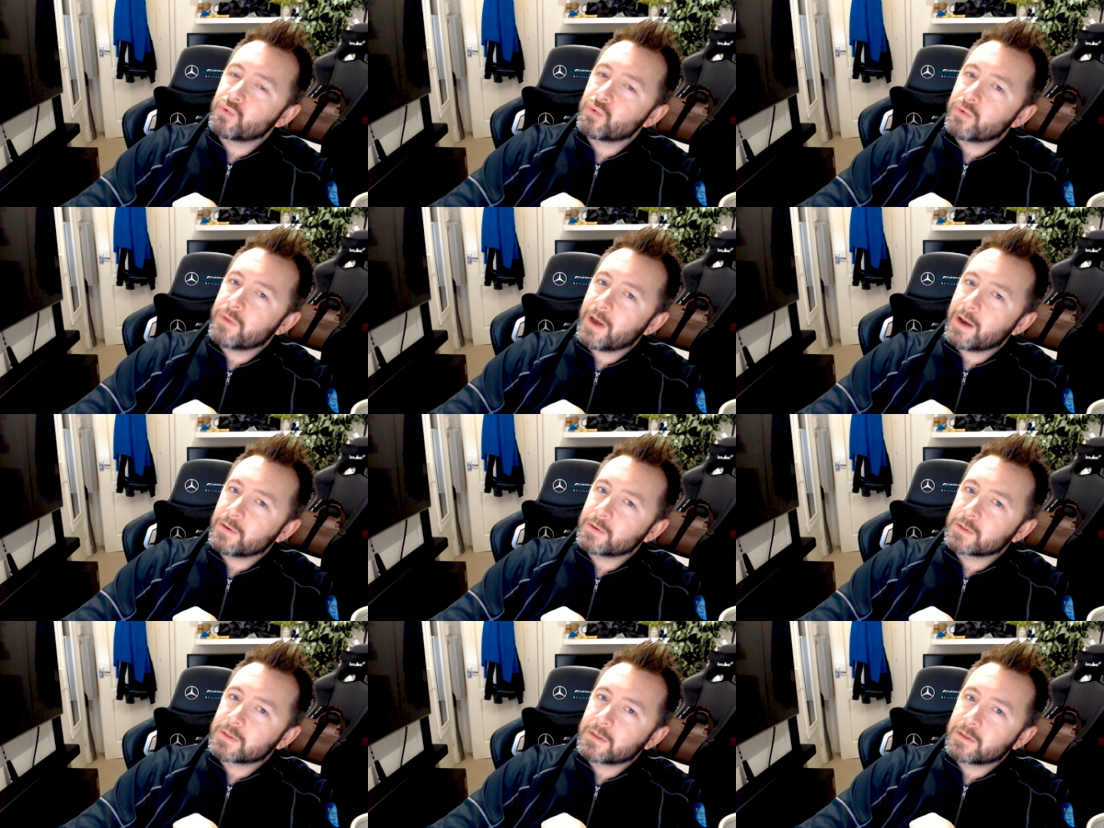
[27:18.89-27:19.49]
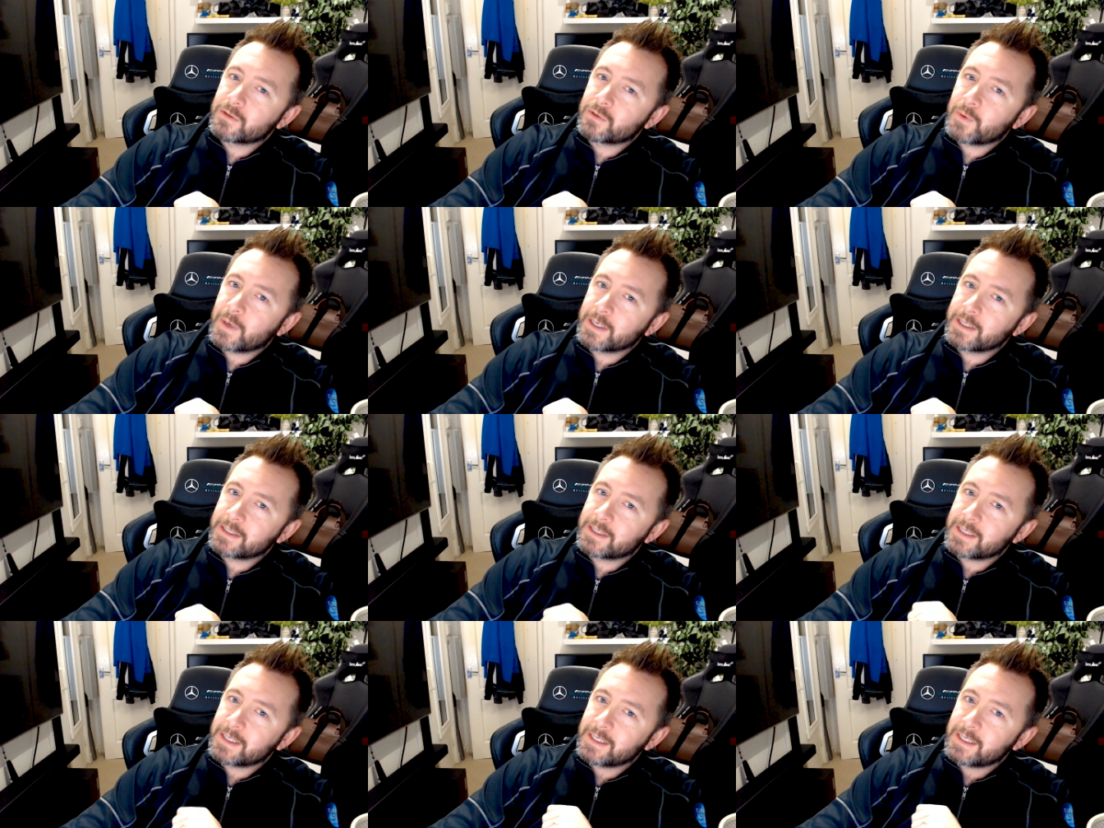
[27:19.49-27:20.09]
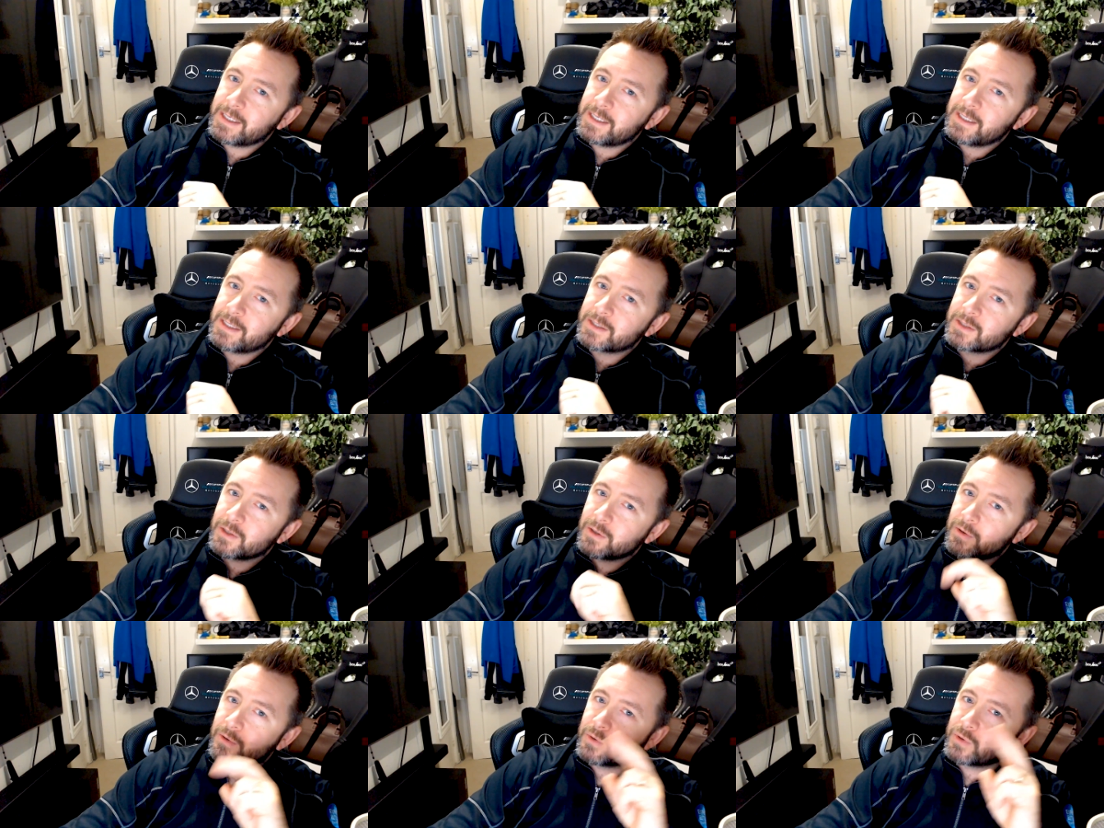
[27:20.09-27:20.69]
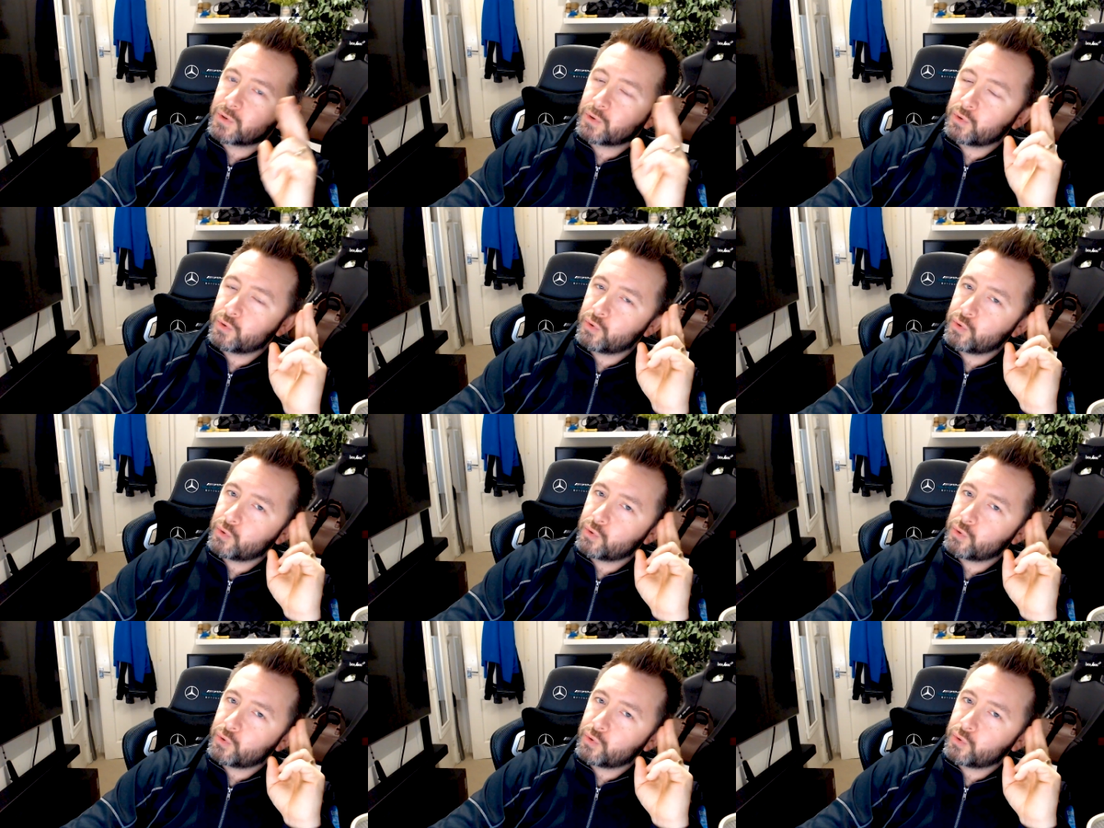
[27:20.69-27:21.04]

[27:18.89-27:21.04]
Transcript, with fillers: 2020. So,